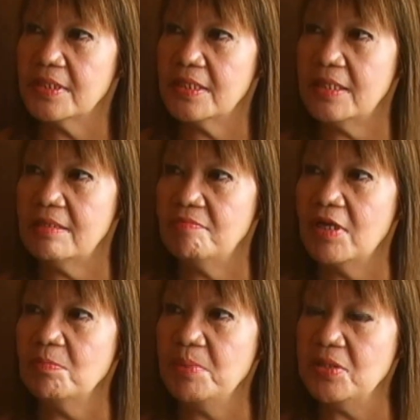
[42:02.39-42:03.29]
in
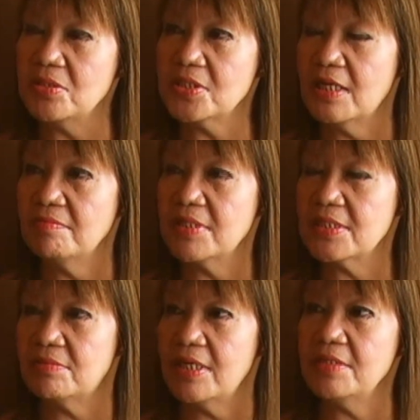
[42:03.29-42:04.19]
developing yourself as
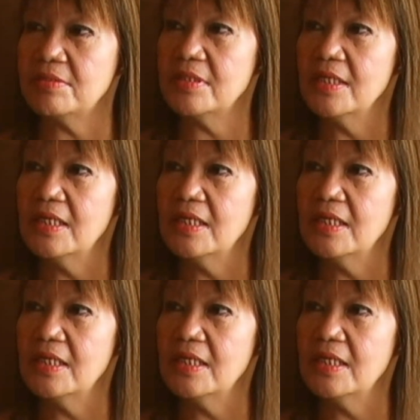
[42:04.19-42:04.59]
a writer.